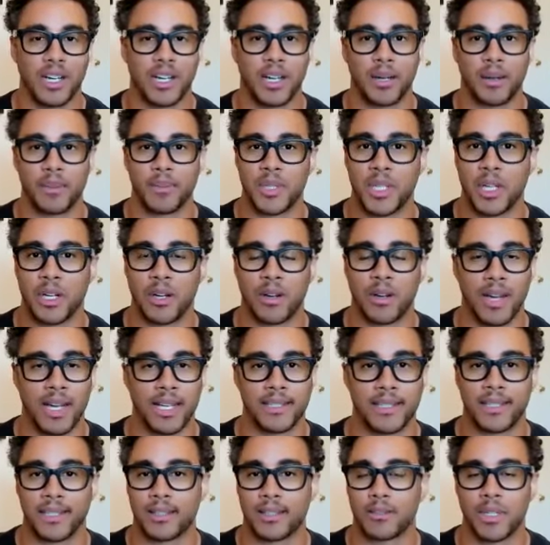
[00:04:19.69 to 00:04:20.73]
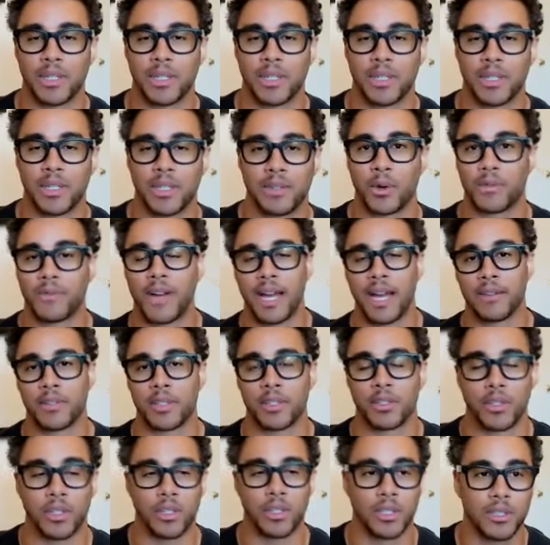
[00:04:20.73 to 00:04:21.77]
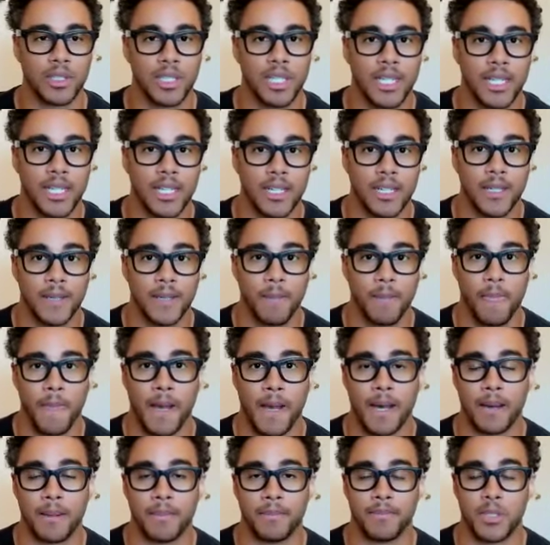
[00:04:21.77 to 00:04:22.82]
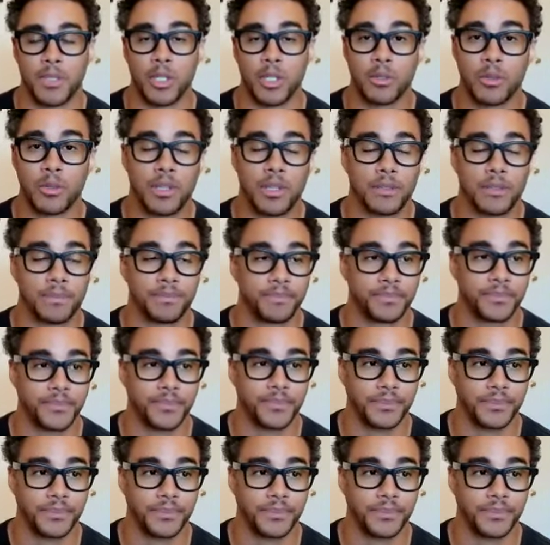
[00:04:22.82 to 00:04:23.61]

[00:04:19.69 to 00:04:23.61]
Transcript: as a 3, 4, 5-year-old youth